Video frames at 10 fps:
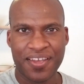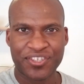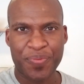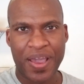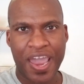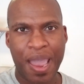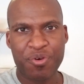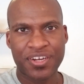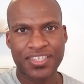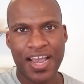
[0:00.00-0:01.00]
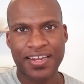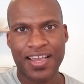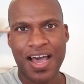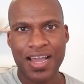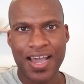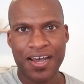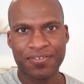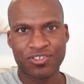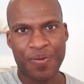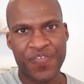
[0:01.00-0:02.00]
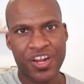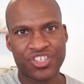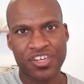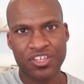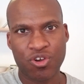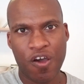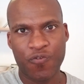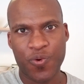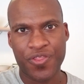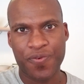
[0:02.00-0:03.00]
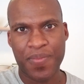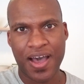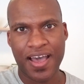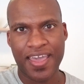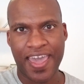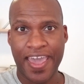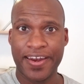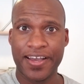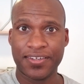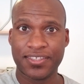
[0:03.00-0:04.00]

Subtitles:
So my camera decided to conk out, so I'm finishing this off with my handheld